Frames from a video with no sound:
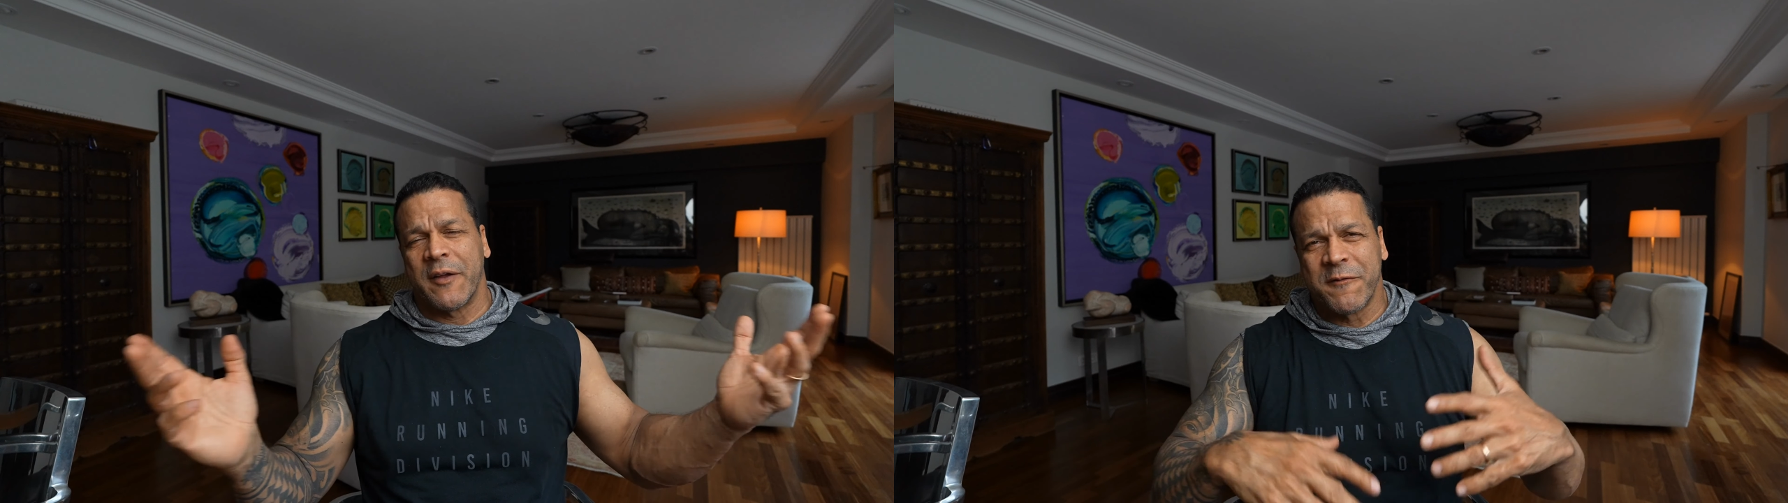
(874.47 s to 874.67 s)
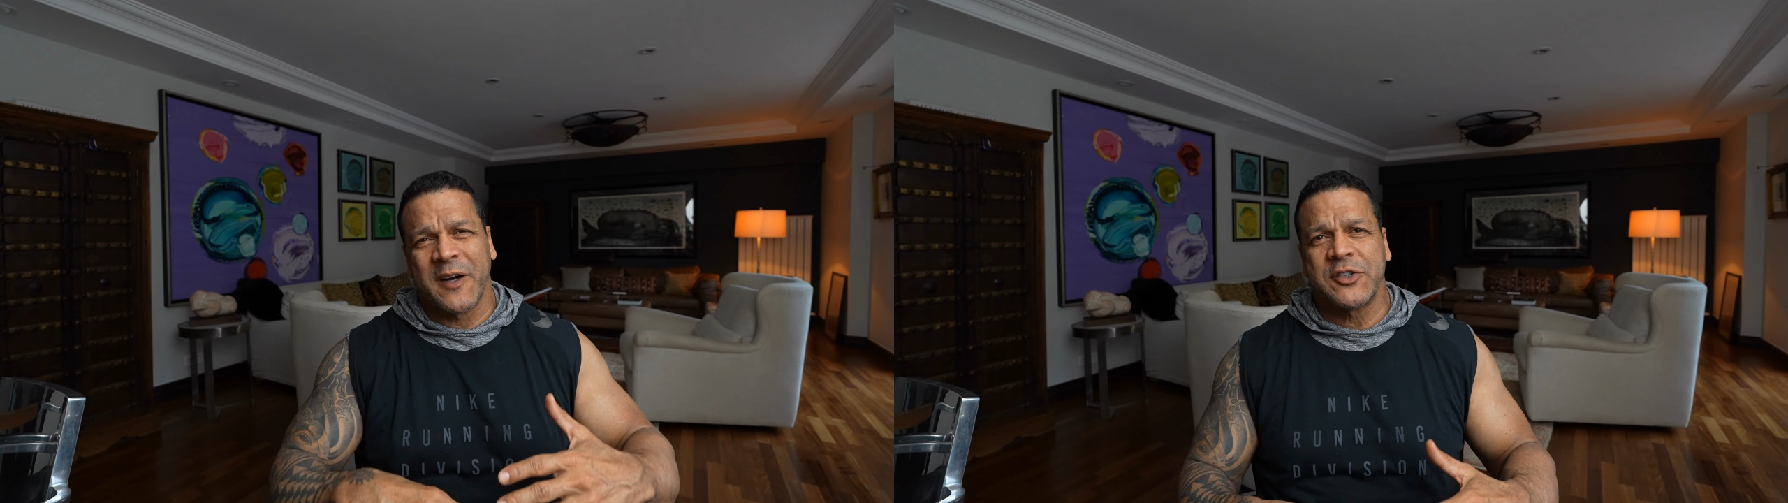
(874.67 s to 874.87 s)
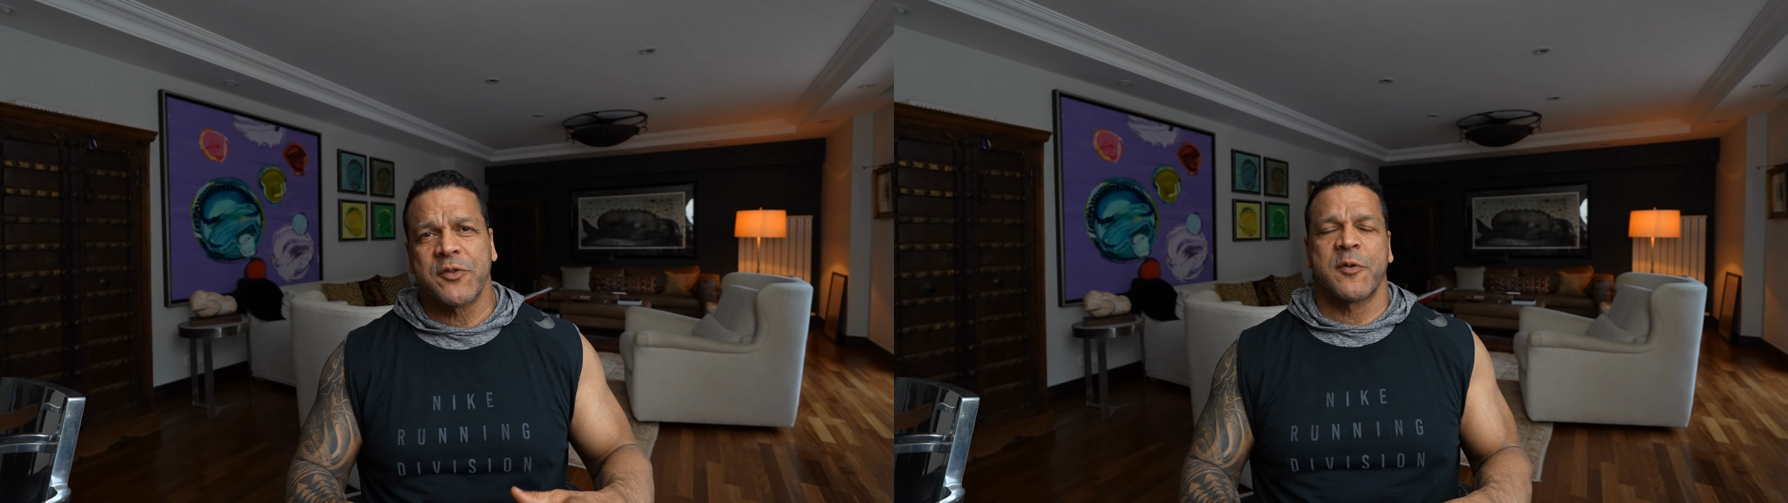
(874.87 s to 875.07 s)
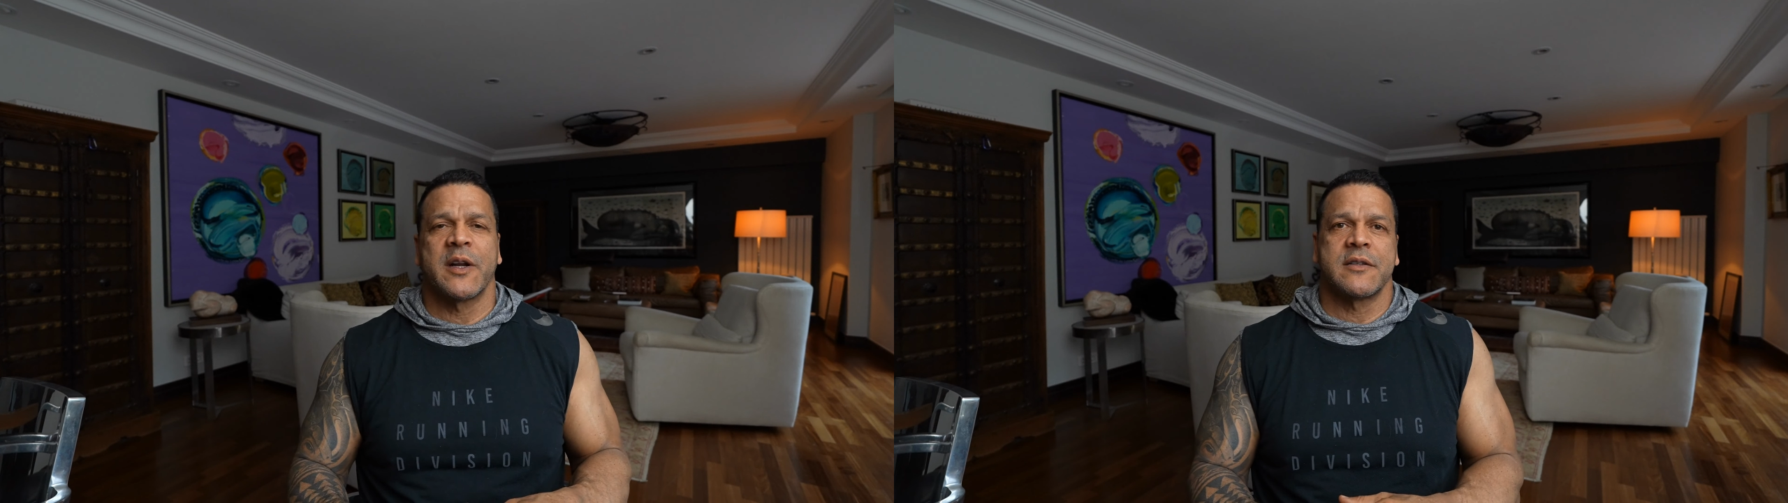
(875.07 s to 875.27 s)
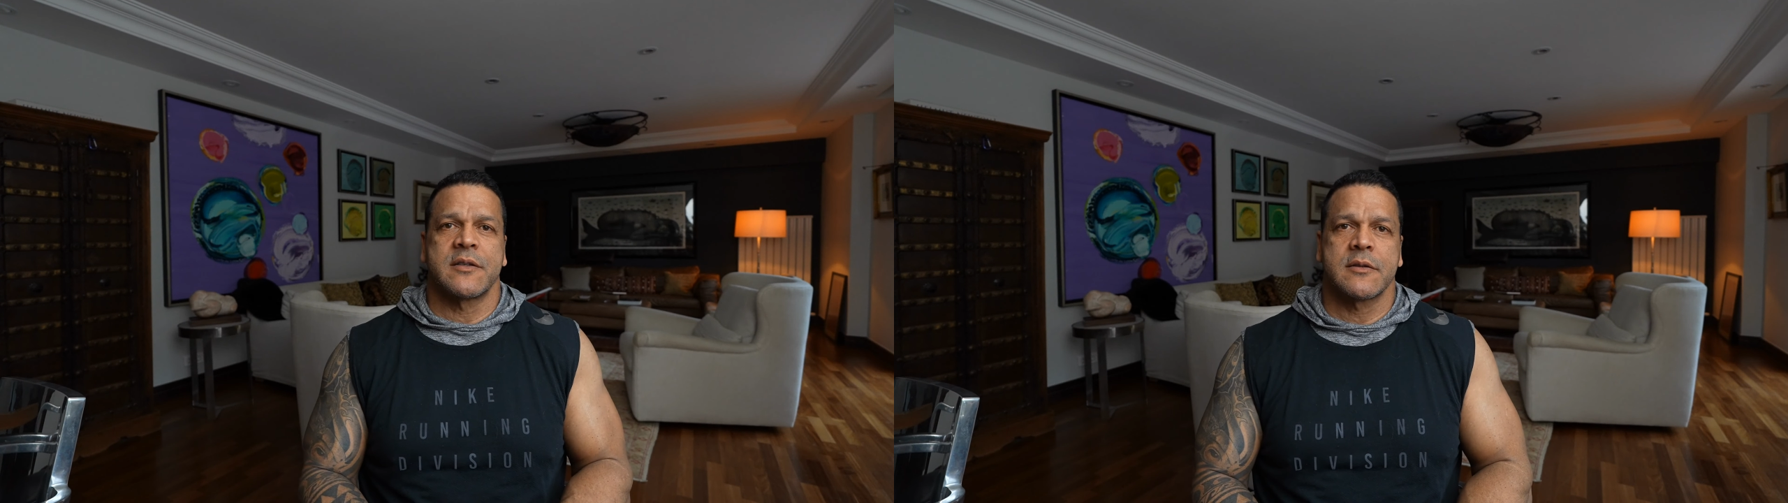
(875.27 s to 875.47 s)
Invite your
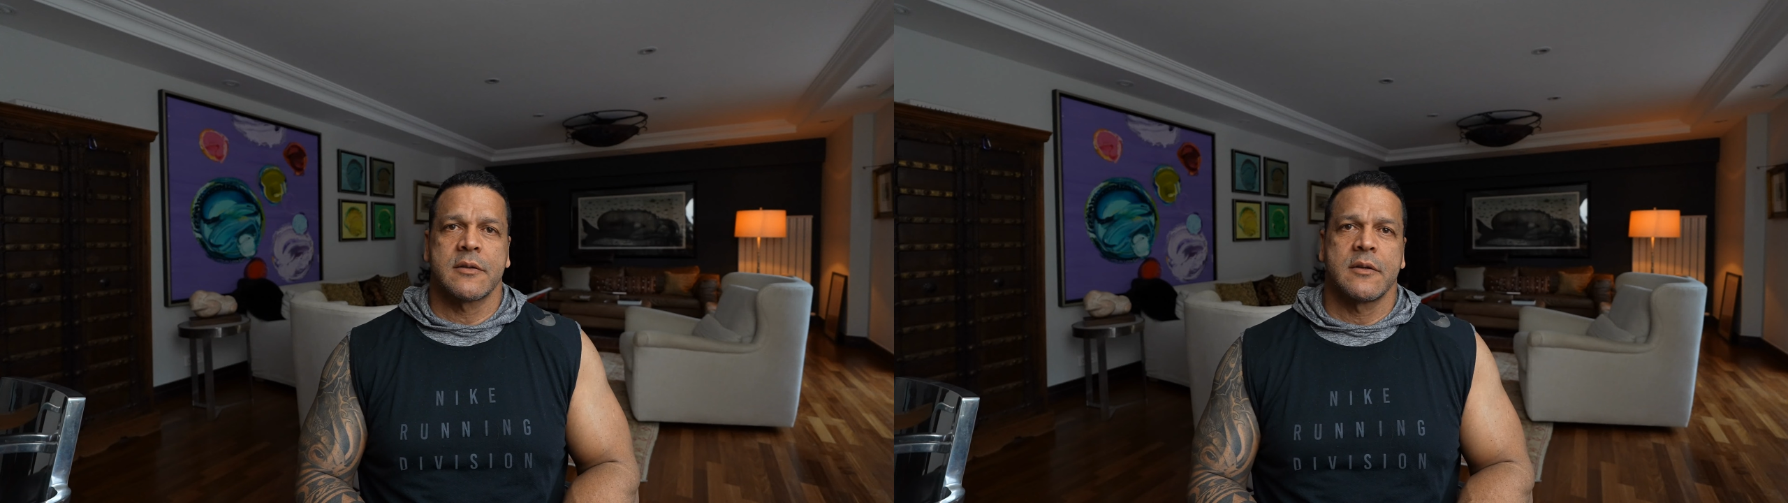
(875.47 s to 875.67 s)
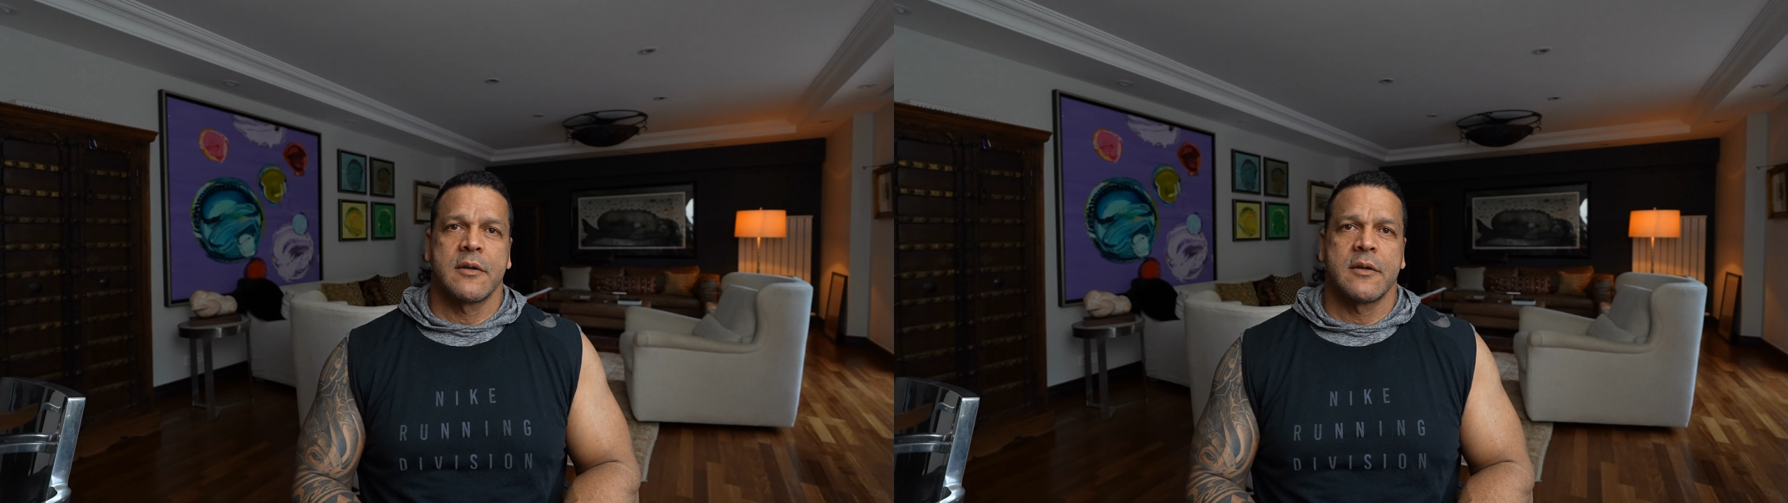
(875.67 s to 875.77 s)
friends.